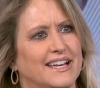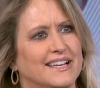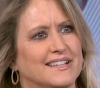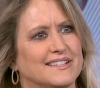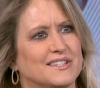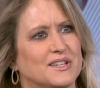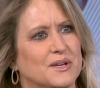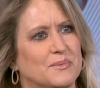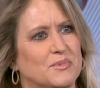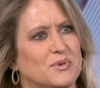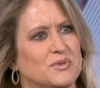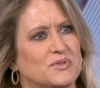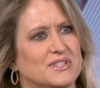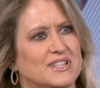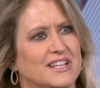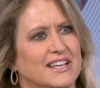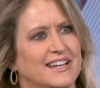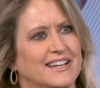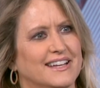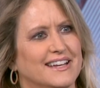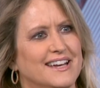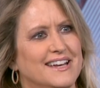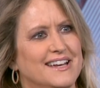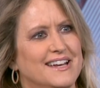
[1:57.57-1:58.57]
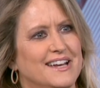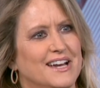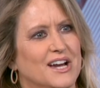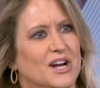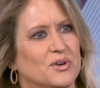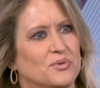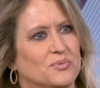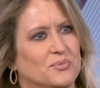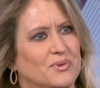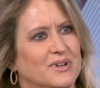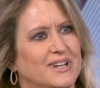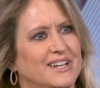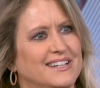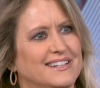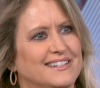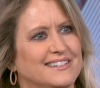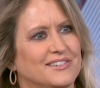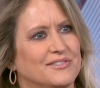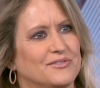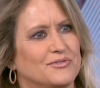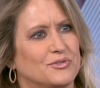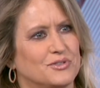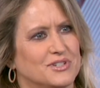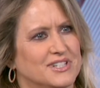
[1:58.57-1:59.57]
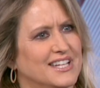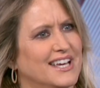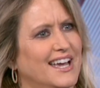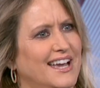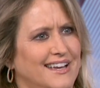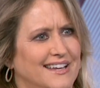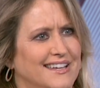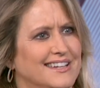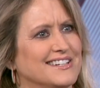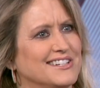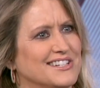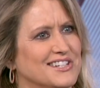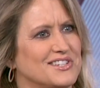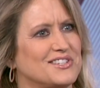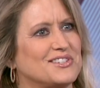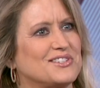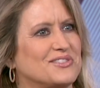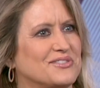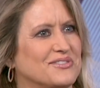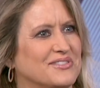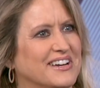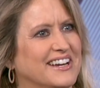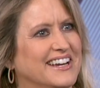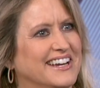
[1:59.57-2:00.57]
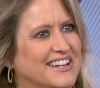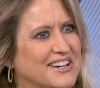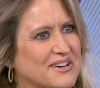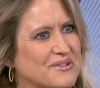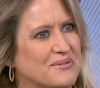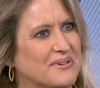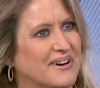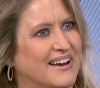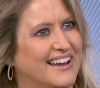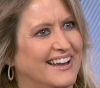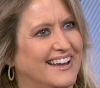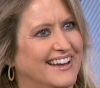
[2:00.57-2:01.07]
It's almost like a REIT for tech industry in a way.